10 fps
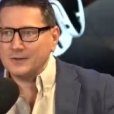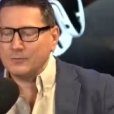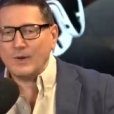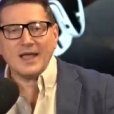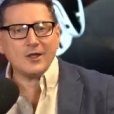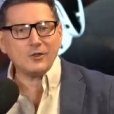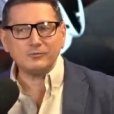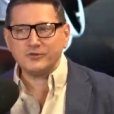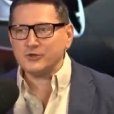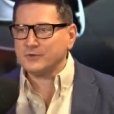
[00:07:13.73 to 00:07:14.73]

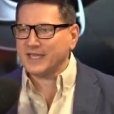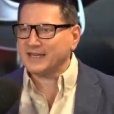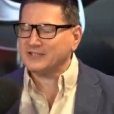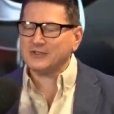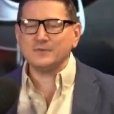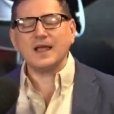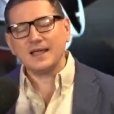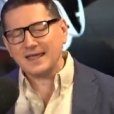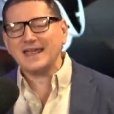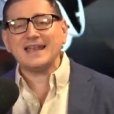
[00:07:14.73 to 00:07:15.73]
Well, you can do,
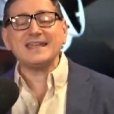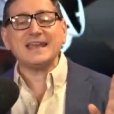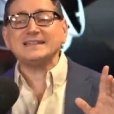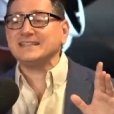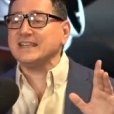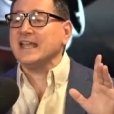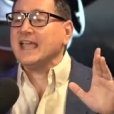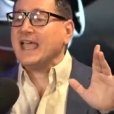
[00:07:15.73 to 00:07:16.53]
and again, listen,